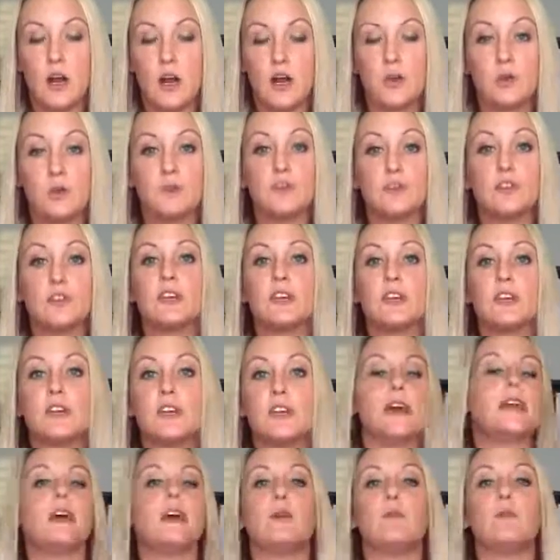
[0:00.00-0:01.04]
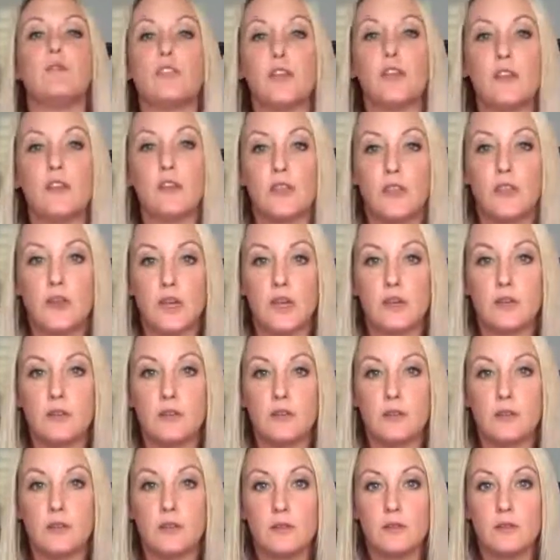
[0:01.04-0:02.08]
Are you looking at
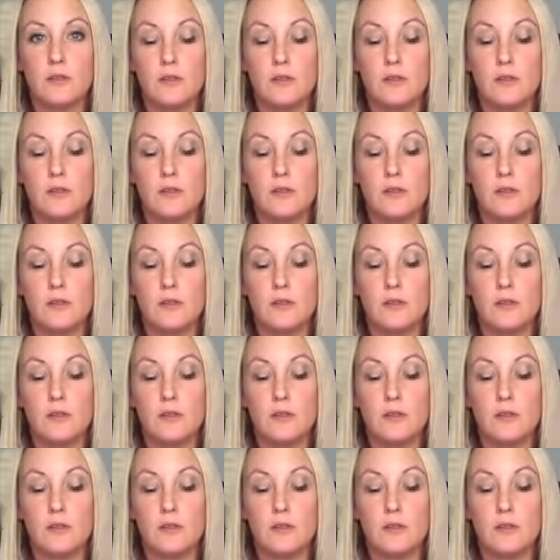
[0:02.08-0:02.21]
everything?